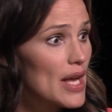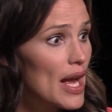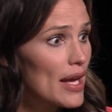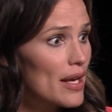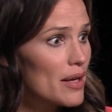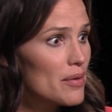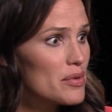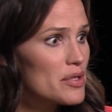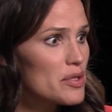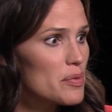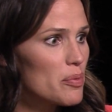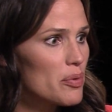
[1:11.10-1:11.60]
Yeah,
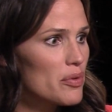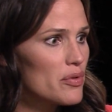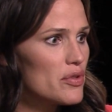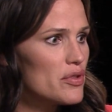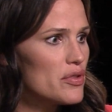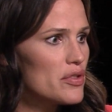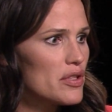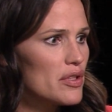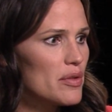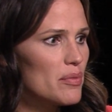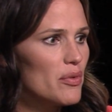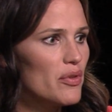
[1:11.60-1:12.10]
he was the
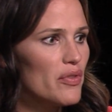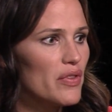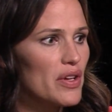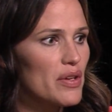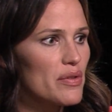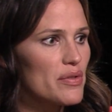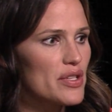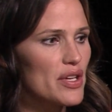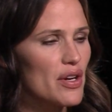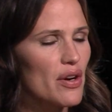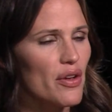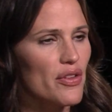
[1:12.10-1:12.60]
producing the movie. He
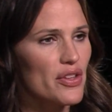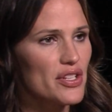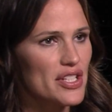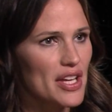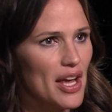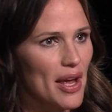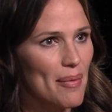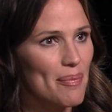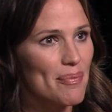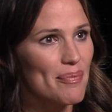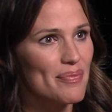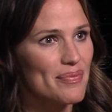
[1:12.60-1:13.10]
was there all the
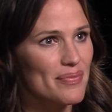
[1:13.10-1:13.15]
time.